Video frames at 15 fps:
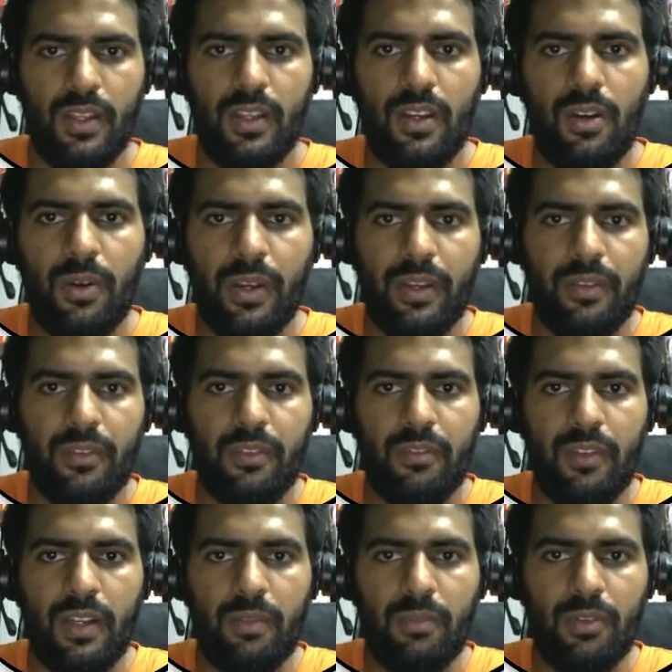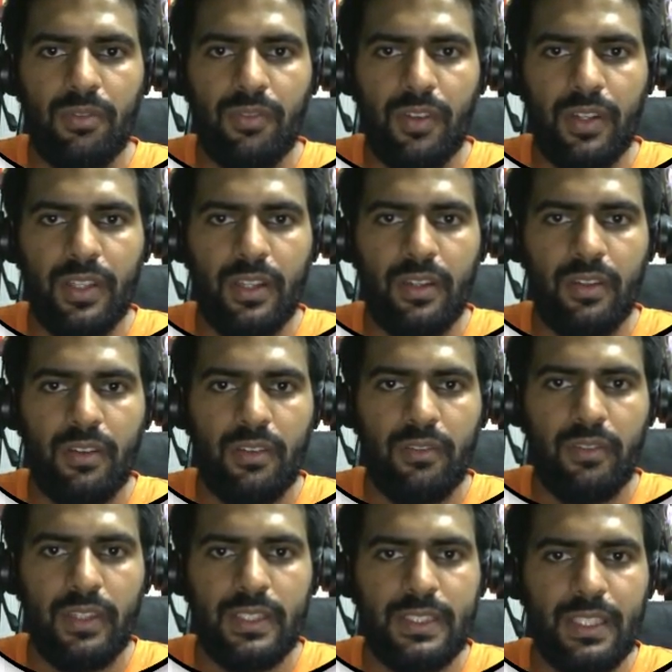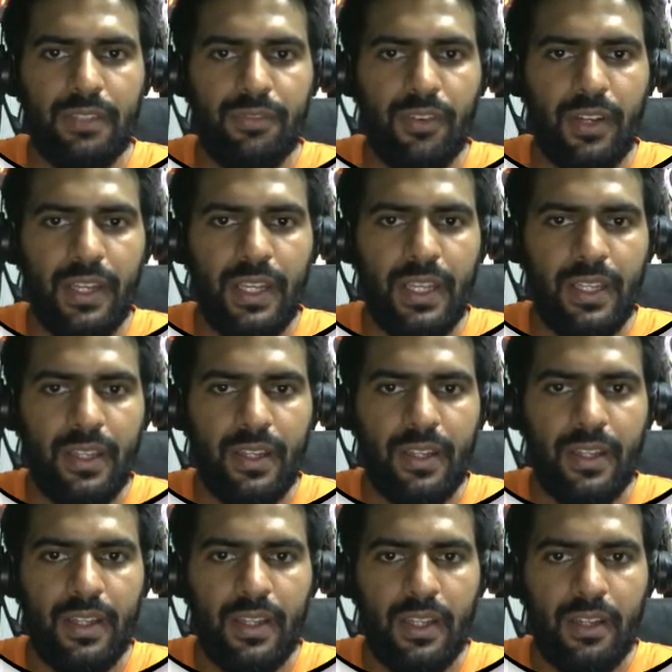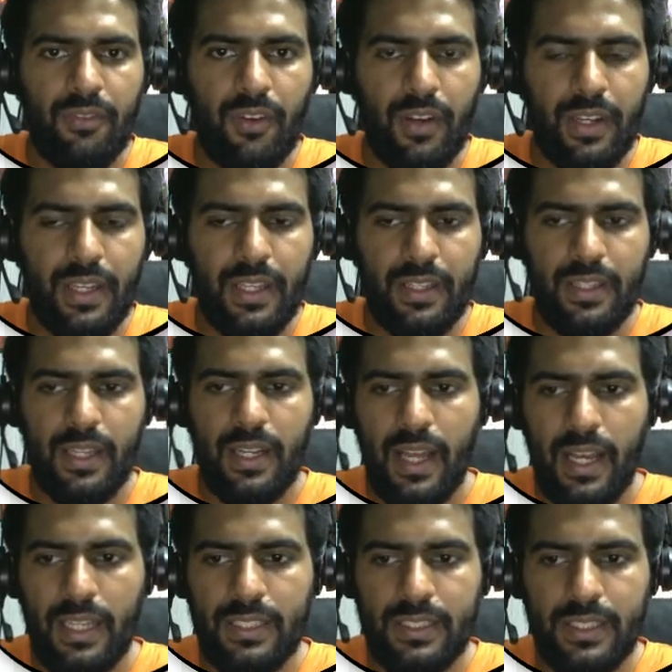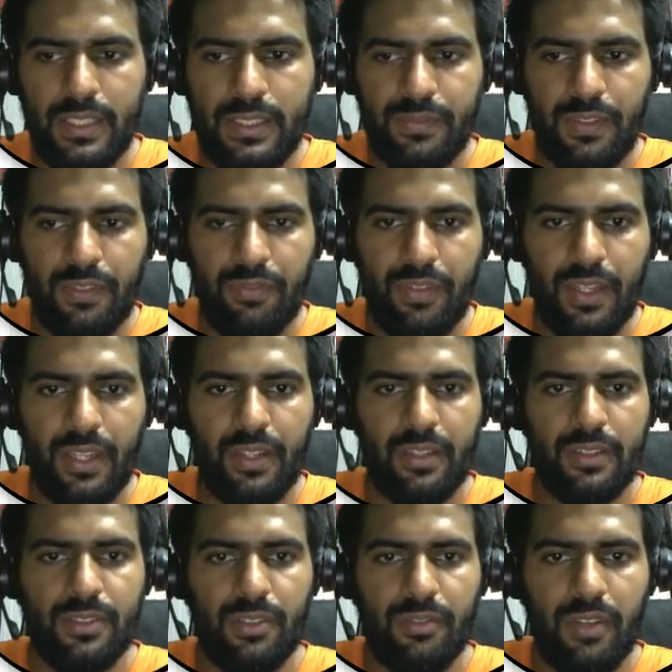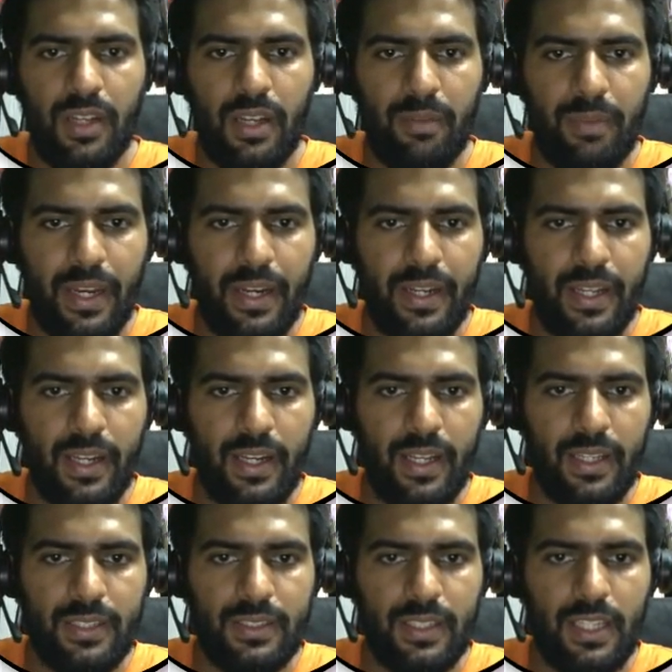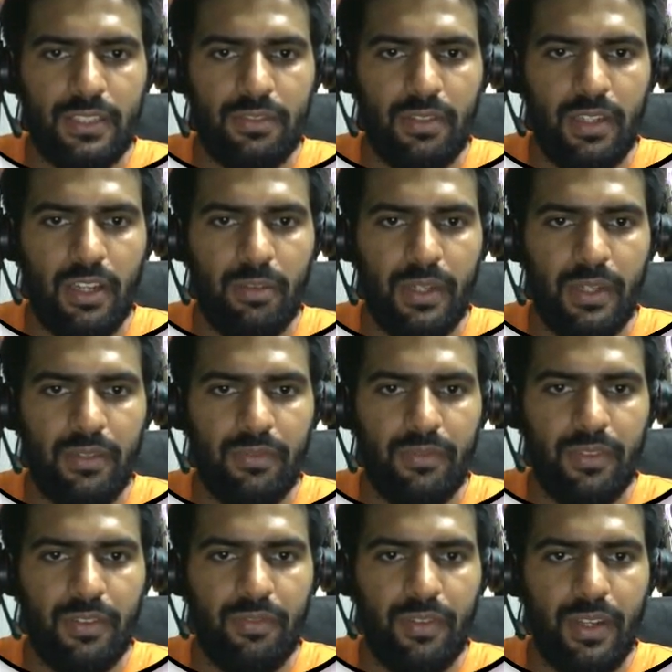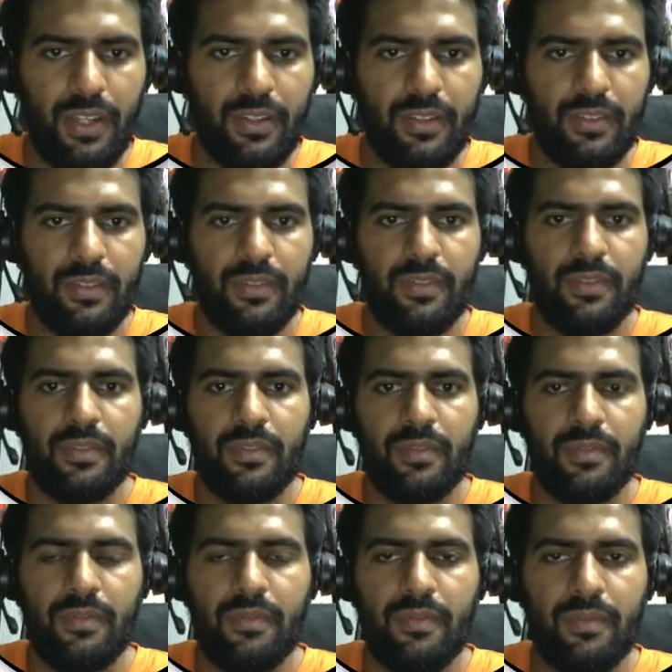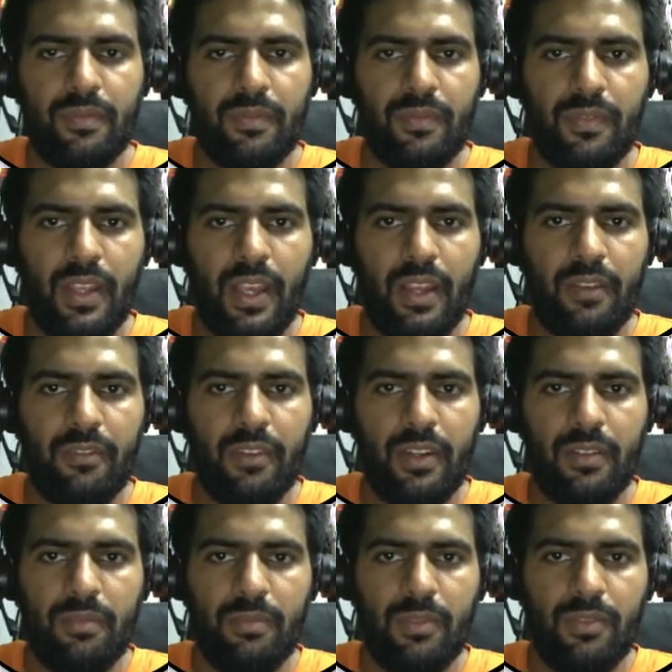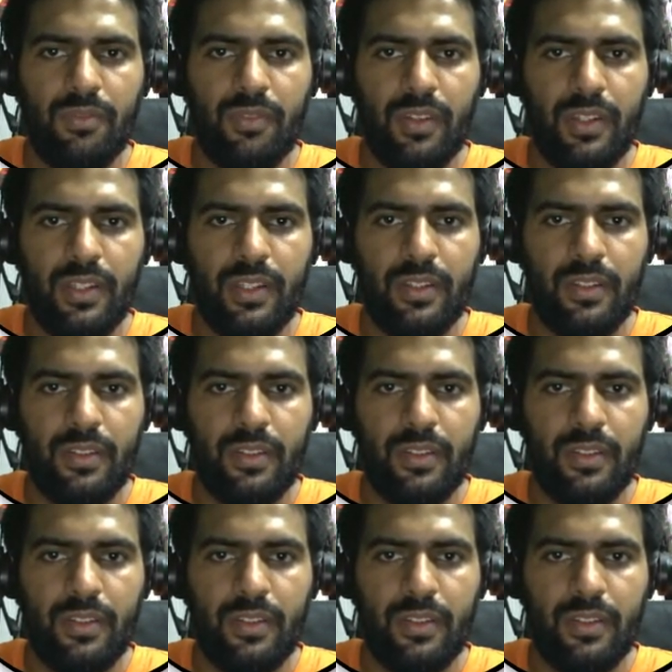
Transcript: Okay, we'll move further. We'll see for e. For e the last is 15, so we'll update our last will now become 15, and we'll move further.